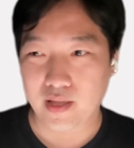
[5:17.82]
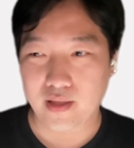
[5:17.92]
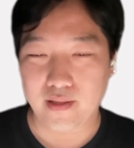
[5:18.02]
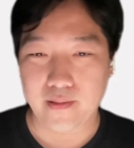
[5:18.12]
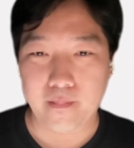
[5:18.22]

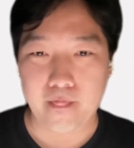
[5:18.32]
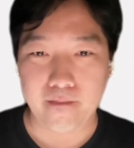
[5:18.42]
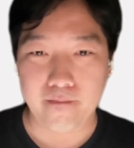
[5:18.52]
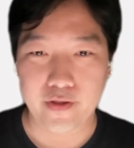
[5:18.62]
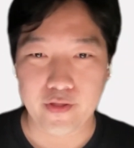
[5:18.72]
And
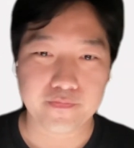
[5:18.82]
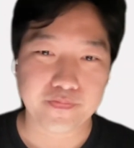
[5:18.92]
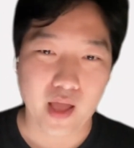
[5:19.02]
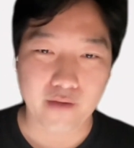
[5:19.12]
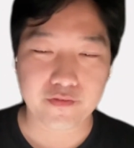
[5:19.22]

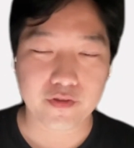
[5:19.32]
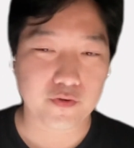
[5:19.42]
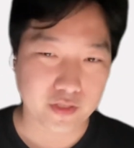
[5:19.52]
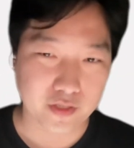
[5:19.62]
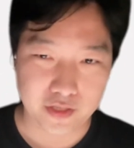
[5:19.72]
after
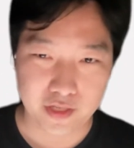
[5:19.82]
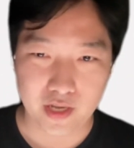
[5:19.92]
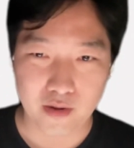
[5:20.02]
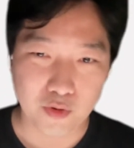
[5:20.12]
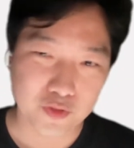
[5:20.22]

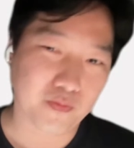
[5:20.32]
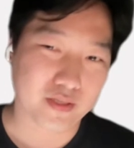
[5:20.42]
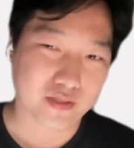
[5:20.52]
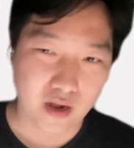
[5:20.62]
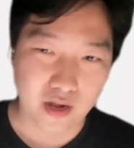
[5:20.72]
graduating, most of my
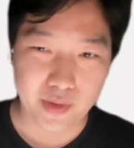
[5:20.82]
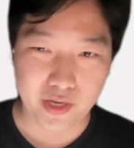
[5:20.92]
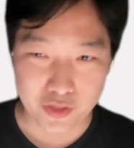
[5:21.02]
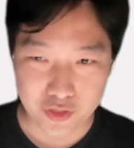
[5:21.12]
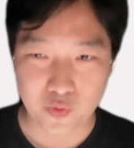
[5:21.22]
time I
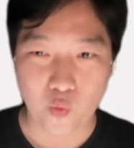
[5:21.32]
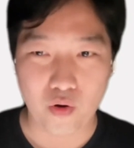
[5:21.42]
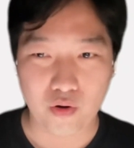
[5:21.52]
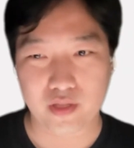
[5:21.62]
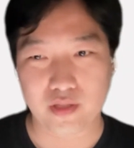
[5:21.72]
used to
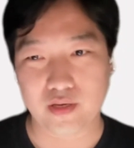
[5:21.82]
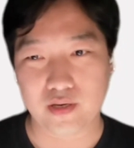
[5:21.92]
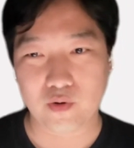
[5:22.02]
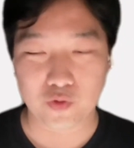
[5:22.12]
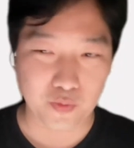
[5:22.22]
work in
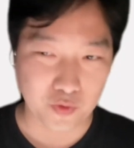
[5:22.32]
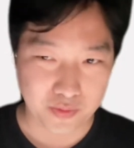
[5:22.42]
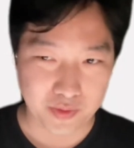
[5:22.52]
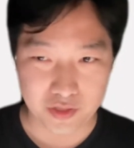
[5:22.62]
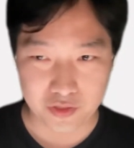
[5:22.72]
the
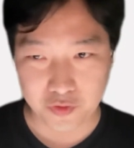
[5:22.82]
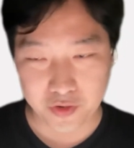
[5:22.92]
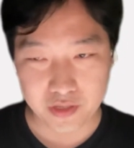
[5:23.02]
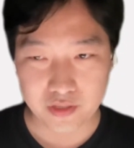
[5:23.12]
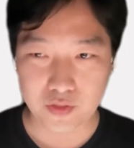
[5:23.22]
automotive
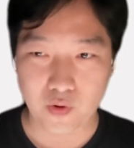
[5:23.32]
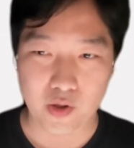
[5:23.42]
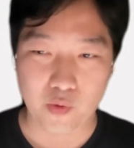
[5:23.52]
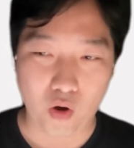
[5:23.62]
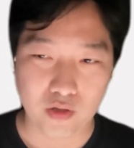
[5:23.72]
industry. So
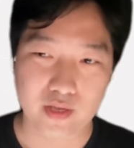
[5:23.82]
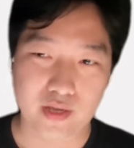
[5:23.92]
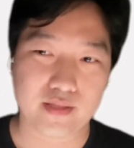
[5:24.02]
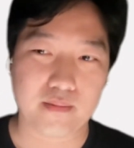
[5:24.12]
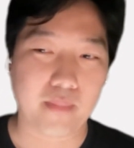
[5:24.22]
I worked
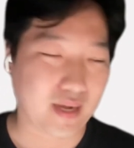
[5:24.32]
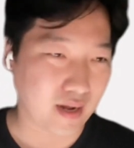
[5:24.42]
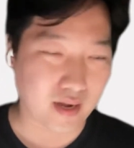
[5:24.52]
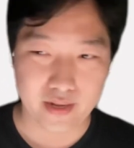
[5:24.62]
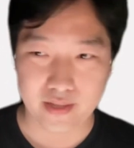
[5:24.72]
at the
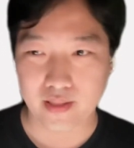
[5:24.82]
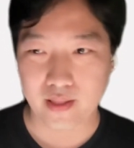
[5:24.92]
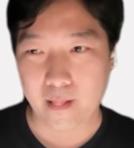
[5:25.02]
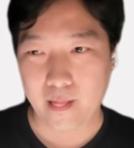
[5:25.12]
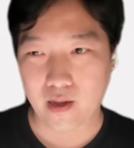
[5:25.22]
McLaren.
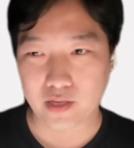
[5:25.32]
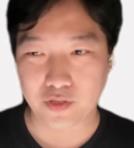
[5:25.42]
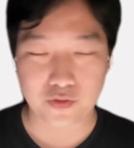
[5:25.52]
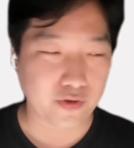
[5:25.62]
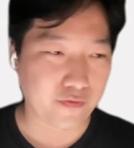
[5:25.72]
I
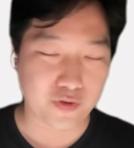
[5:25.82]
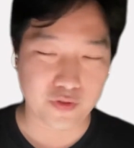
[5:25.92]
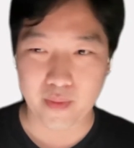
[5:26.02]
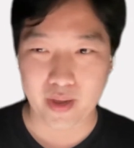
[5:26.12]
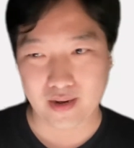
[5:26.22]
don't know if you
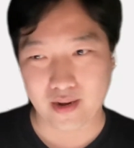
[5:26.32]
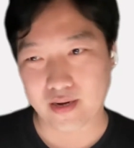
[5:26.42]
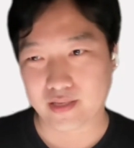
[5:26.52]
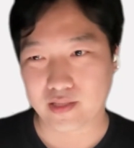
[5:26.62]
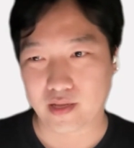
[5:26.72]
know
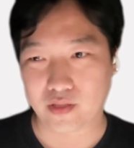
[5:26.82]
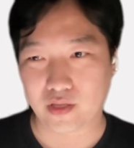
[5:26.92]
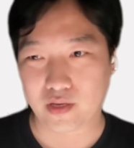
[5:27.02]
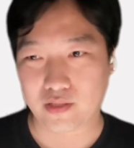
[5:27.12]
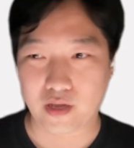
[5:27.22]
McLaren, that
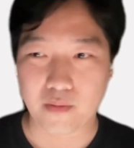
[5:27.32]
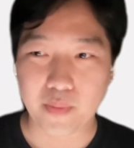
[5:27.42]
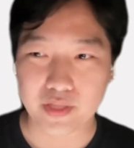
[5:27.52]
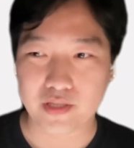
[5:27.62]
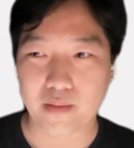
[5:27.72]
the
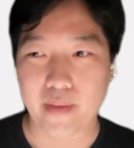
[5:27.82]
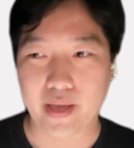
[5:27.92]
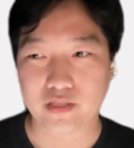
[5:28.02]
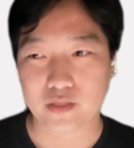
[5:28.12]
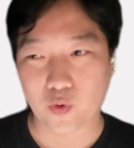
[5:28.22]
company that
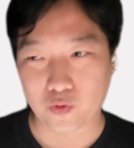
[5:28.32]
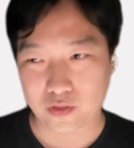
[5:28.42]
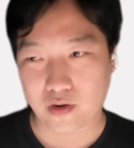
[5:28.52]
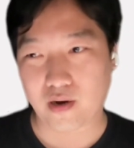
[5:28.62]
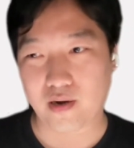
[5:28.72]
makes sports
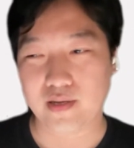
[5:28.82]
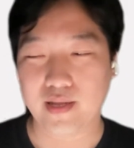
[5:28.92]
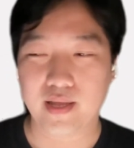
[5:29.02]
car,